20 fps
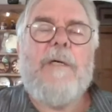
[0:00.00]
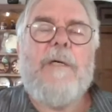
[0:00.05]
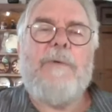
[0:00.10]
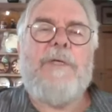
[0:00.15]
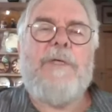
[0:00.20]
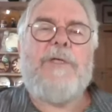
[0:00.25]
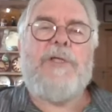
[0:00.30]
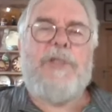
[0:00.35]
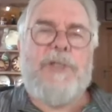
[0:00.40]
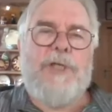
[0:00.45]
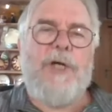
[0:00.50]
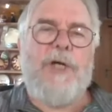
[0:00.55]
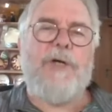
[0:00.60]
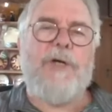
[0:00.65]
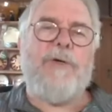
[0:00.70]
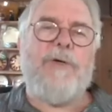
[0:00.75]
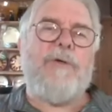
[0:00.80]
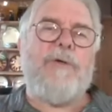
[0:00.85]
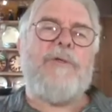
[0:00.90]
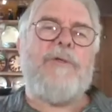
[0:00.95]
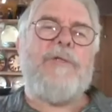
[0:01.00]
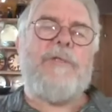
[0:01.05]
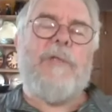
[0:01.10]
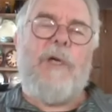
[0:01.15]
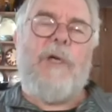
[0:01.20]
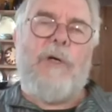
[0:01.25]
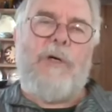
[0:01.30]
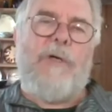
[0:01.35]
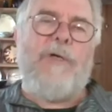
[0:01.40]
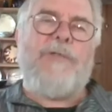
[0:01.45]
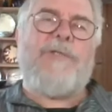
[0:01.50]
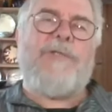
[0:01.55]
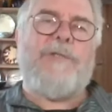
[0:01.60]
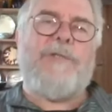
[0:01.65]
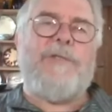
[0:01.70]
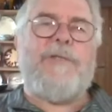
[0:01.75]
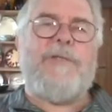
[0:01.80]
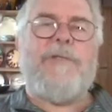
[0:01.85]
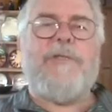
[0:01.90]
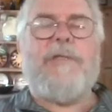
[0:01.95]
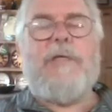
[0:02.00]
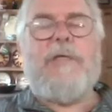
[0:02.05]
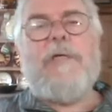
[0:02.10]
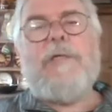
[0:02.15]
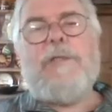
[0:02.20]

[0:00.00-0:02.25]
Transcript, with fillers: which shows horses